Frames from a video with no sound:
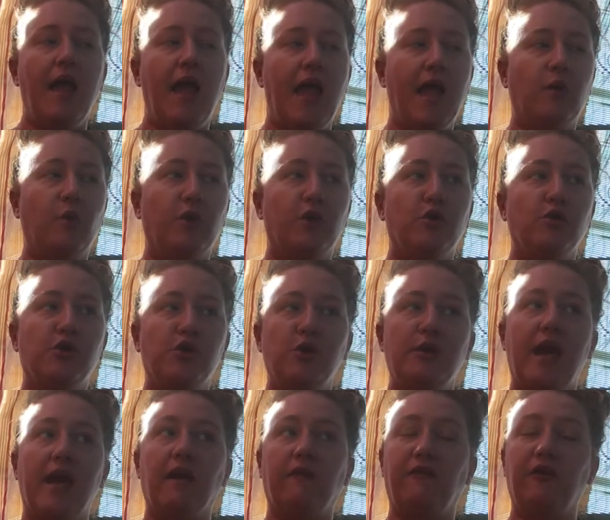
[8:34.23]
And when you do
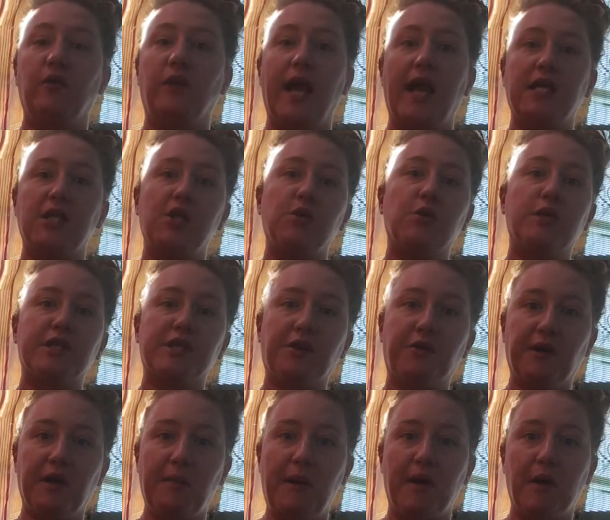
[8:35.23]
that, if you get to a
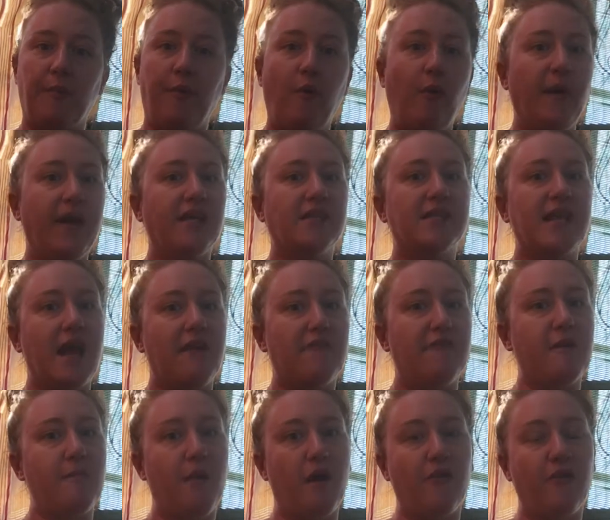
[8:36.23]
certain amount of points
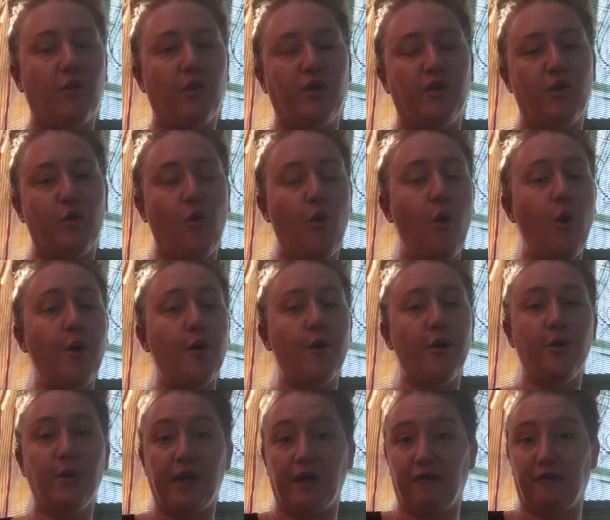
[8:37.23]
every month with your order,
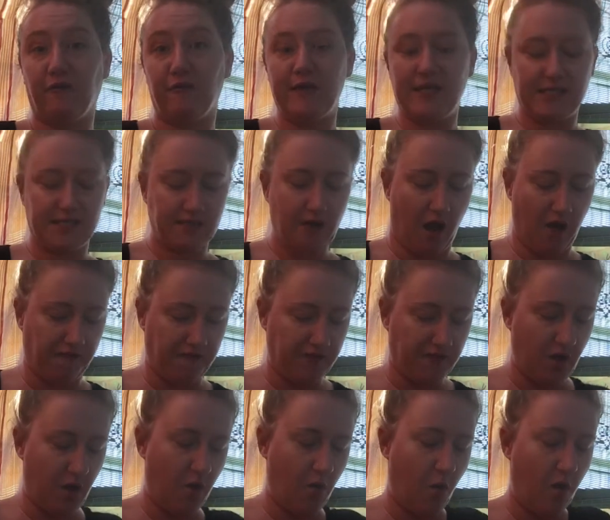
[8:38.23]
you get free stuff.
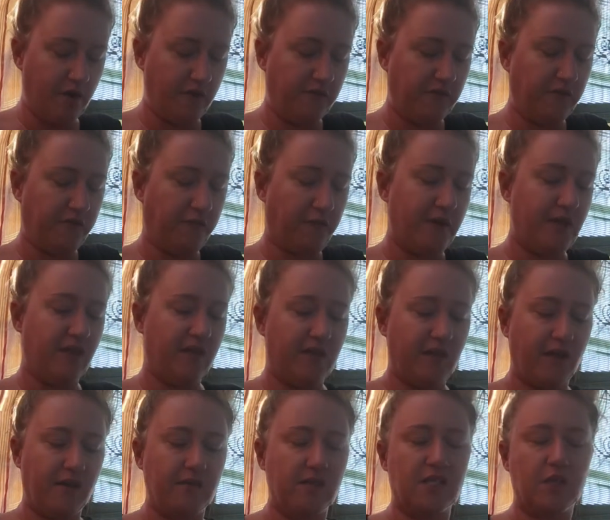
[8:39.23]
So one of the free
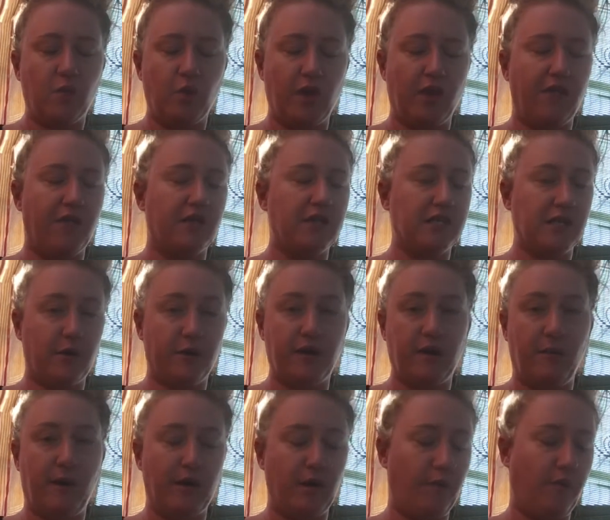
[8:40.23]
things with a certain
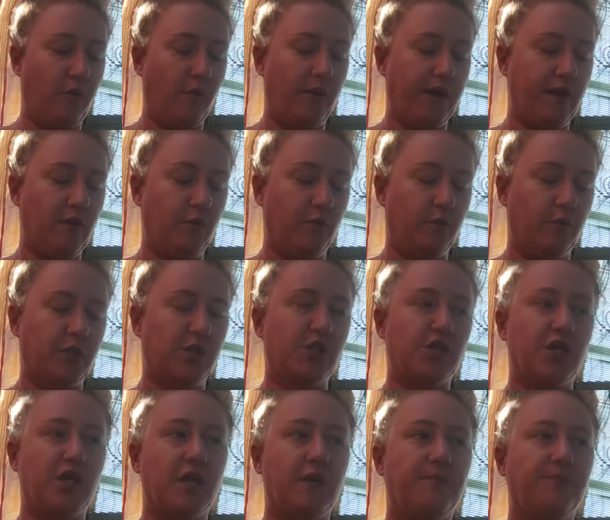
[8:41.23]
amount of point,
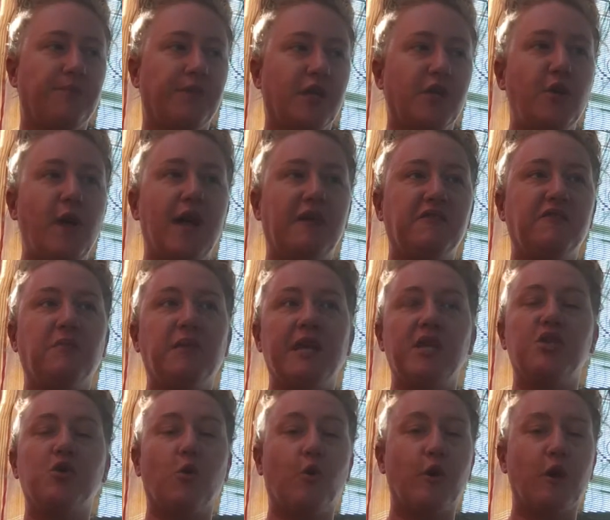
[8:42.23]
which you have to
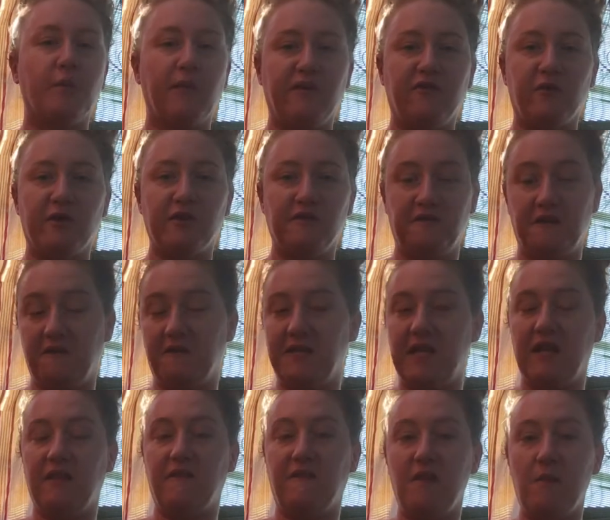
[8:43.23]
place your order before the
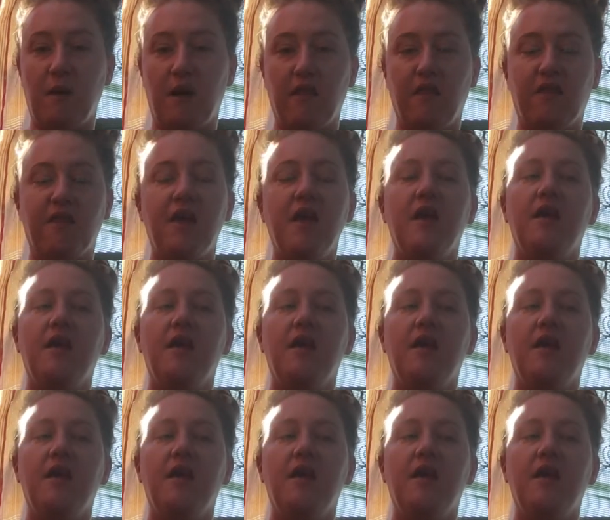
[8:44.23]
15th of the month.